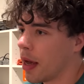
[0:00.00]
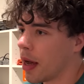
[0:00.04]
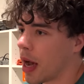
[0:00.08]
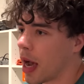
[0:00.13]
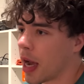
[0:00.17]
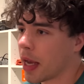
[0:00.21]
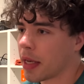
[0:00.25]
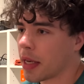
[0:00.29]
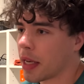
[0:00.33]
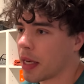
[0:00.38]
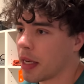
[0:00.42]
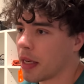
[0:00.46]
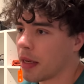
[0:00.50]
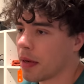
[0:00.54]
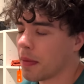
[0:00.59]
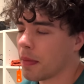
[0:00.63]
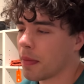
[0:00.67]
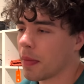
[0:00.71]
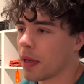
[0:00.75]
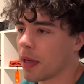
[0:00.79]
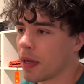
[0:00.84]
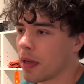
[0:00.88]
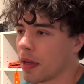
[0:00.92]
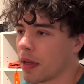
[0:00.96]
I didn't,
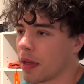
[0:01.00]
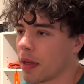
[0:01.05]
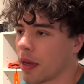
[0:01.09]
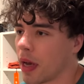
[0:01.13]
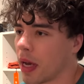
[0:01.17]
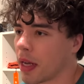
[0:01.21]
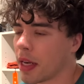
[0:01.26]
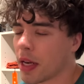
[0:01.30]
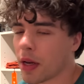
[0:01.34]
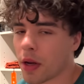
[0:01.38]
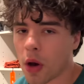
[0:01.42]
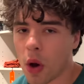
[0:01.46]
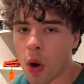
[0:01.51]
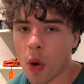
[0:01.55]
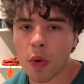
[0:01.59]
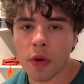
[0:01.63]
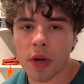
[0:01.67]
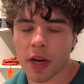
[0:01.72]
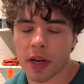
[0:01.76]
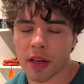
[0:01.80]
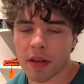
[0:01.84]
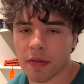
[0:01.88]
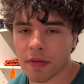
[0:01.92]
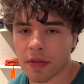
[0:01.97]
I didn't own
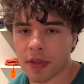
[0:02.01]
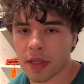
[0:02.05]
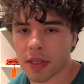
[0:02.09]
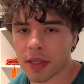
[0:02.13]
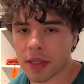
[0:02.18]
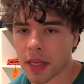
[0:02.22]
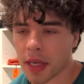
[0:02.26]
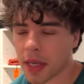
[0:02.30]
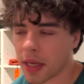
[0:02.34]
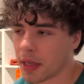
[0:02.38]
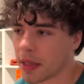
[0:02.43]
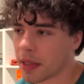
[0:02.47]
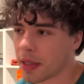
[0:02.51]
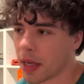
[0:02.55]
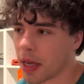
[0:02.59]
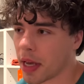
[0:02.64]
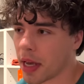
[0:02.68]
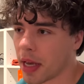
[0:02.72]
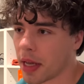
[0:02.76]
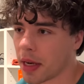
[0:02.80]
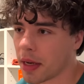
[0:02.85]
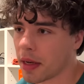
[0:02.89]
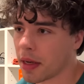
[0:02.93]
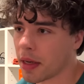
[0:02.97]
any of these things,
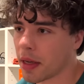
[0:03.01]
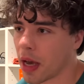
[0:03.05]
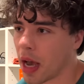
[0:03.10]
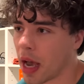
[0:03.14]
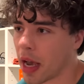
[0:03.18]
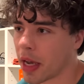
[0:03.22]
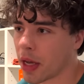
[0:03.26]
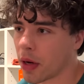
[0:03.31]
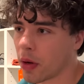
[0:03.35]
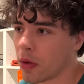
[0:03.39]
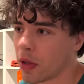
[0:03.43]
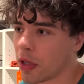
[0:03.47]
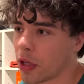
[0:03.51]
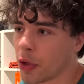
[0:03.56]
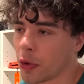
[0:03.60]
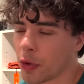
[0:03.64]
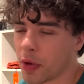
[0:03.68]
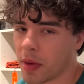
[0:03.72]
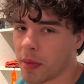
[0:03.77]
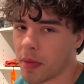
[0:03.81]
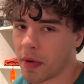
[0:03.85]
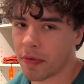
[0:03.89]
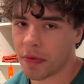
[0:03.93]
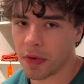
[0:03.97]
and I could only
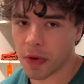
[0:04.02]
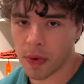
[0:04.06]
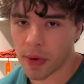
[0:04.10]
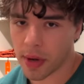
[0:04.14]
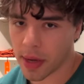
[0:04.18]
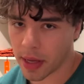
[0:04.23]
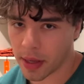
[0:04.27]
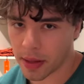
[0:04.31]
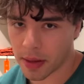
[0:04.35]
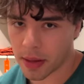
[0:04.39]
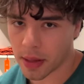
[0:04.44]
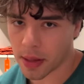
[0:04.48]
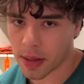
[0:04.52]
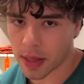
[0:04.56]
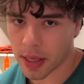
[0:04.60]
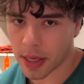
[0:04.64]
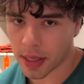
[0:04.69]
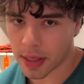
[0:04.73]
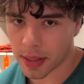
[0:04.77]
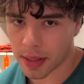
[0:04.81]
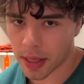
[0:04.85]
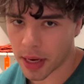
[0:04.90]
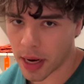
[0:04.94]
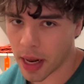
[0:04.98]
dream of doing the
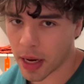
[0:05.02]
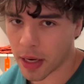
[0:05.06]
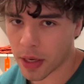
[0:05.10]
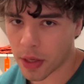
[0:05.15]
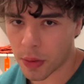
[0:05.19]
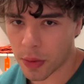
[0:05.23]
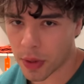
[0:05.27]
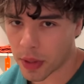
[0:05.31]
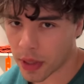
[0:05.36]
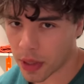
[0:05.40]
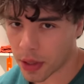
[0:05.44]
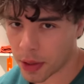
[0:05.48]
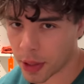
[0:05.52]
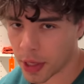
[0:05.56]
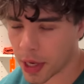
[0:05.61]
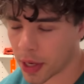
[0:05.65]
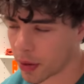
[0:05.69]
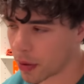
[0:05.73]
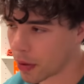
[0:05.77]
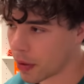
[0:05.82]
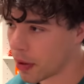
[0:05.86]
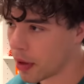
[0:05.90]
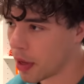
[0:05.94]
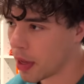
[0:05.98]
things that I do on the
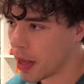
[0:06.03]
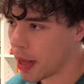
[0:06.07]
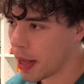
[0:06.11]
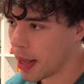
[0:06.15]
channel.